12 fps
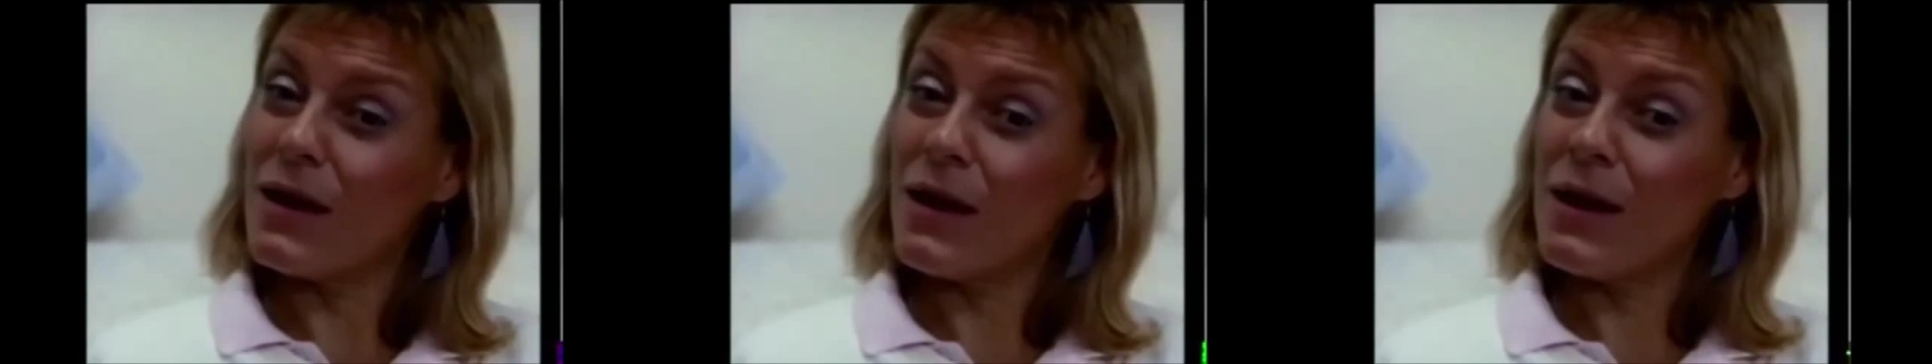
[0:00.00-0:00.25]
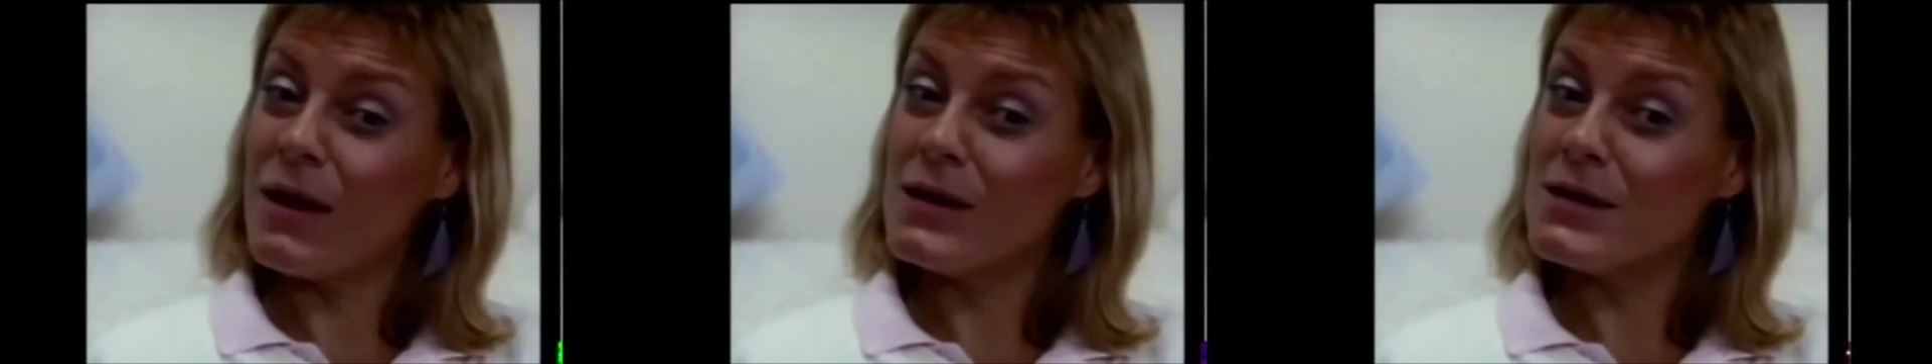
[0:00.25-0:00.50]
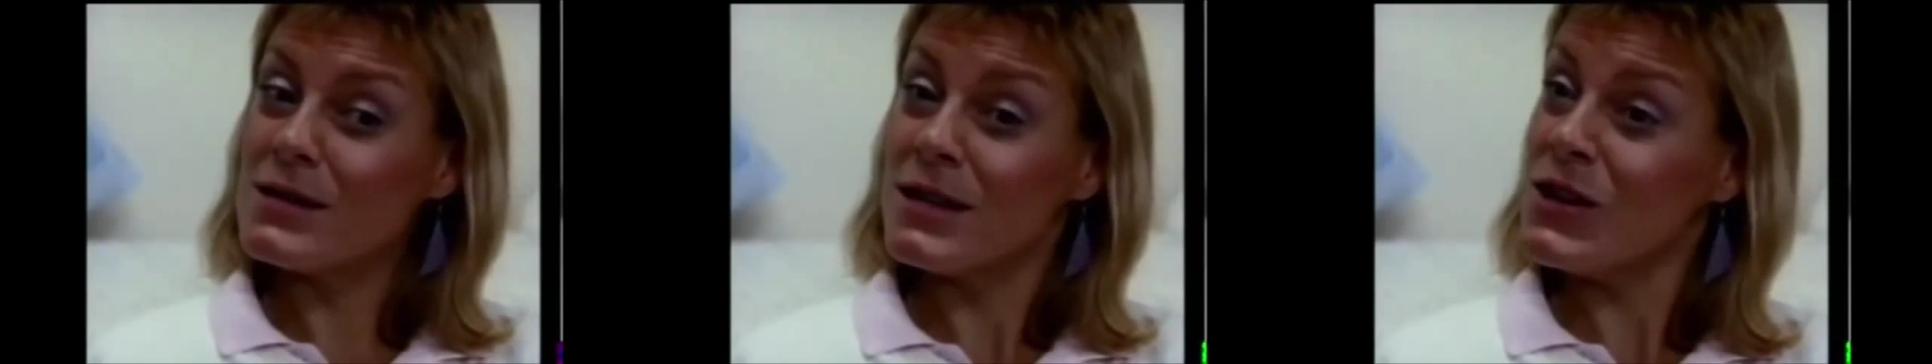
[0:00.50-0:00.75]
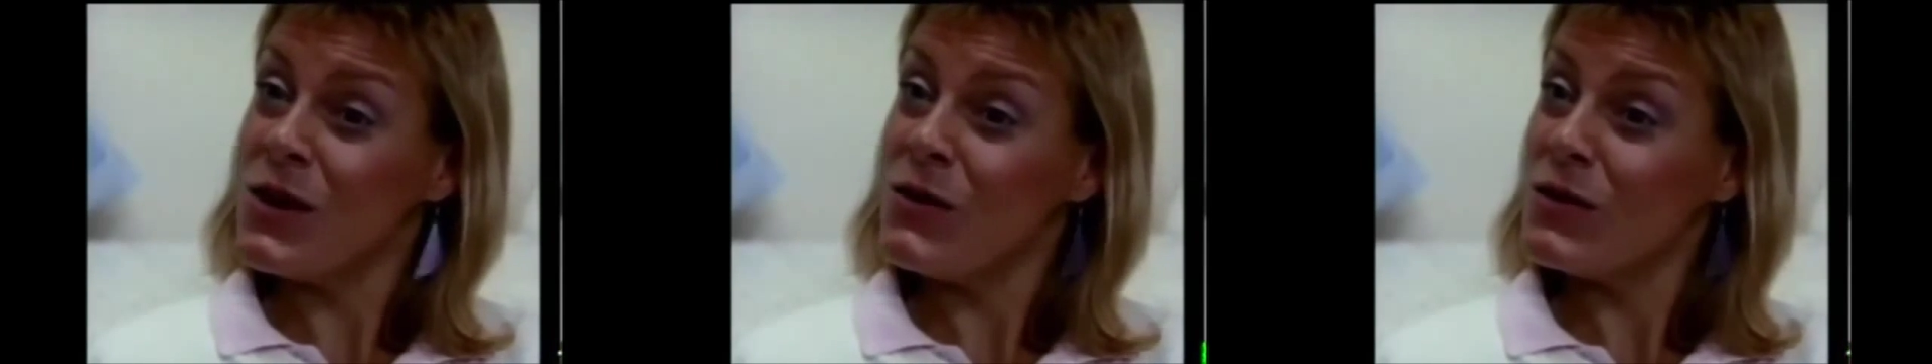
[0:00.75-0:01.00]
And I
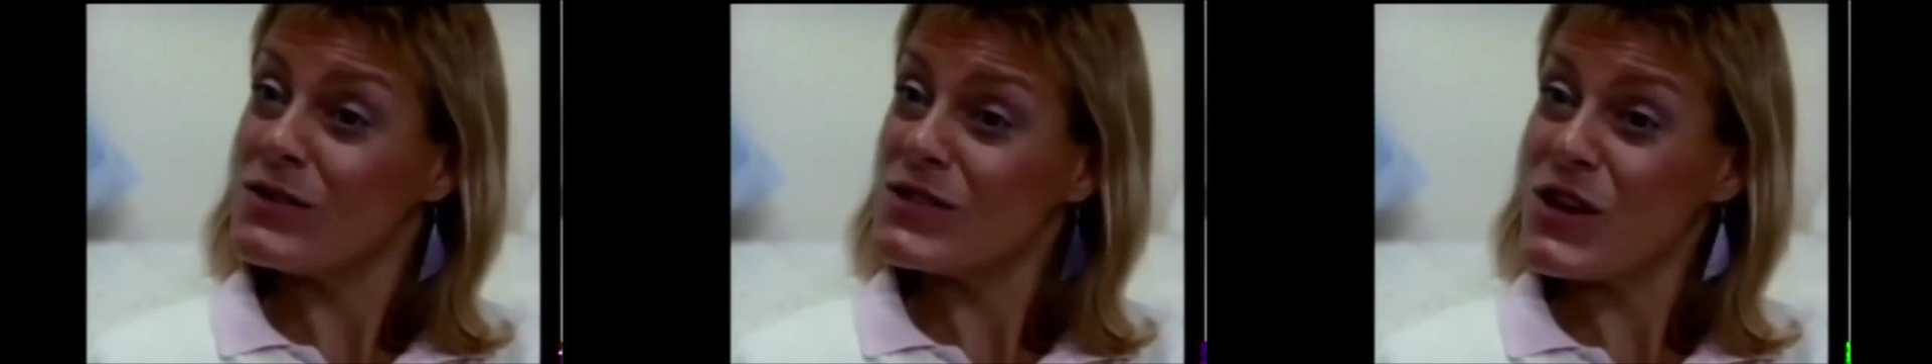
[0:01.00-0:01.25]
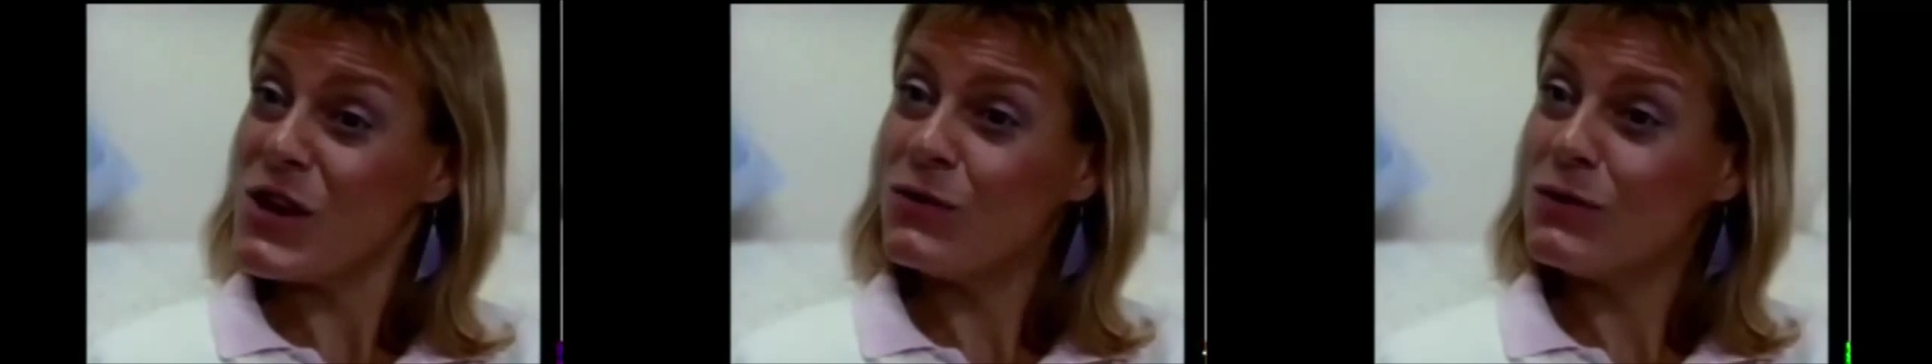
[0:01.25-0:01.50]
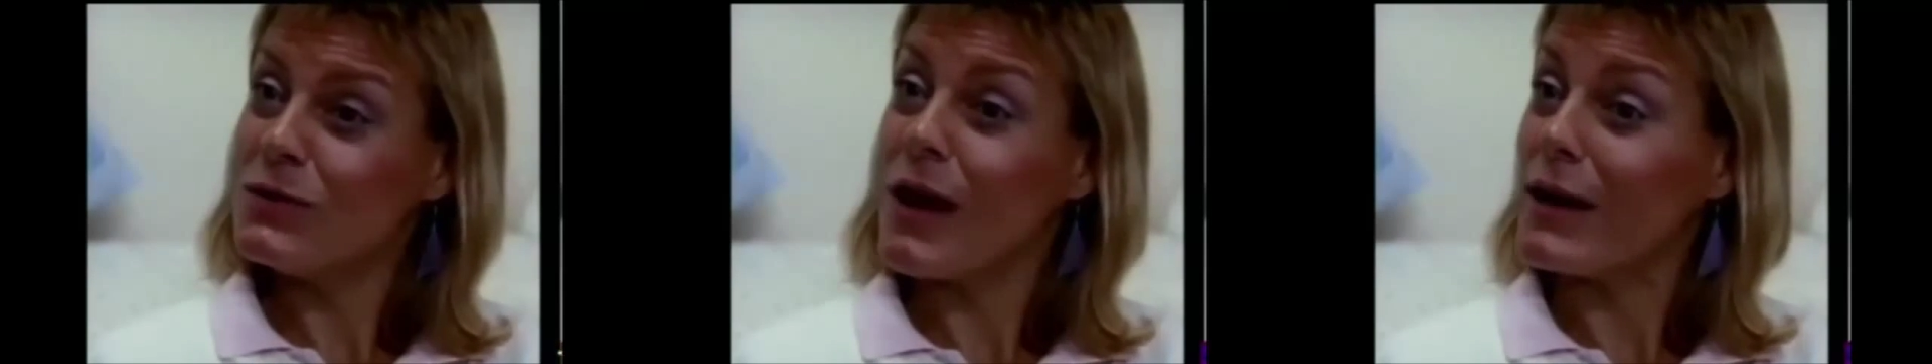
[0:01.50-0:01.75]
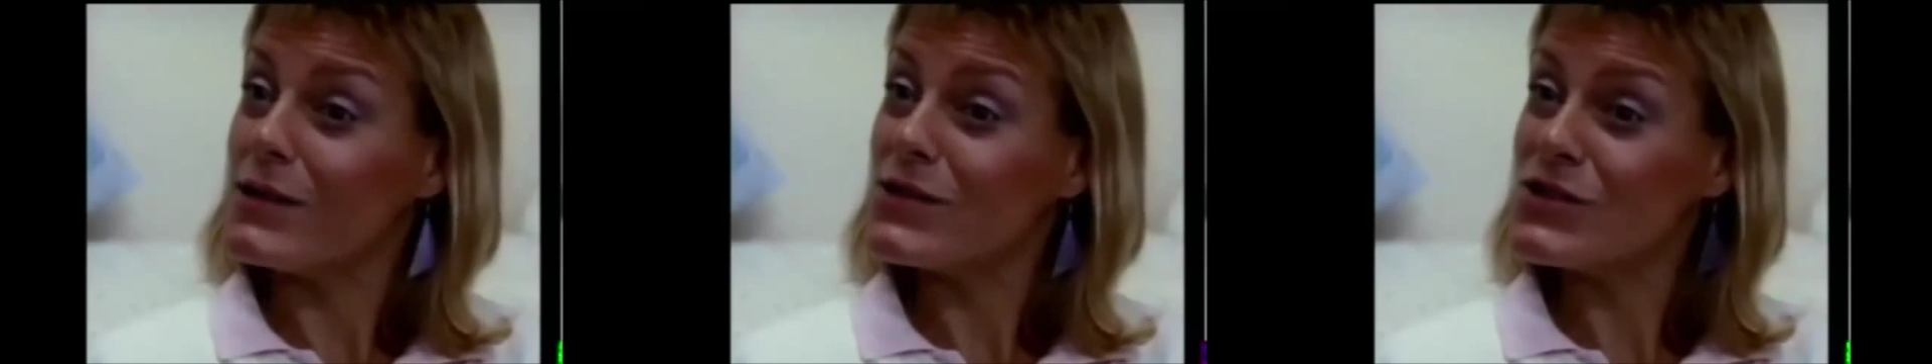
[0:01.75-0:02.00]
said, no, there's no
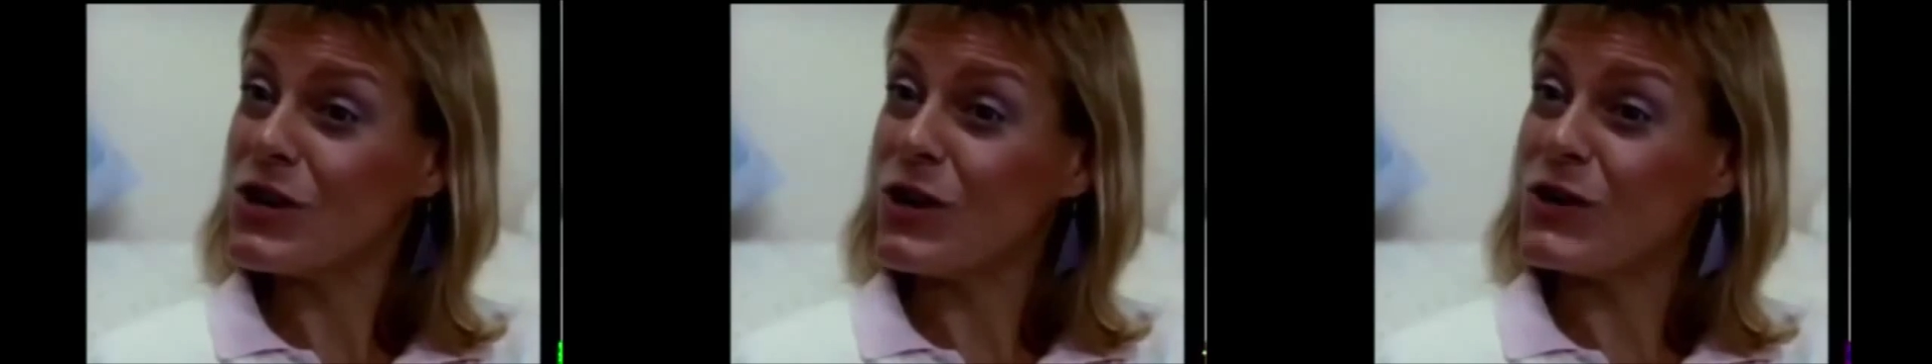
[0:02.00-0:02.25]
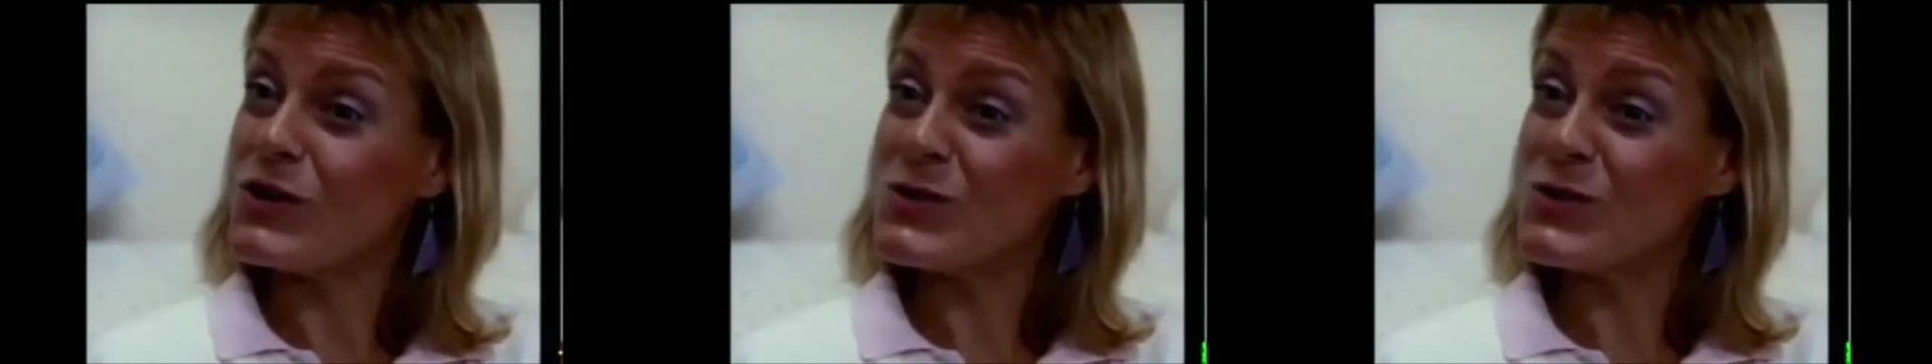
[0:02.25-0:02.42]
nice church.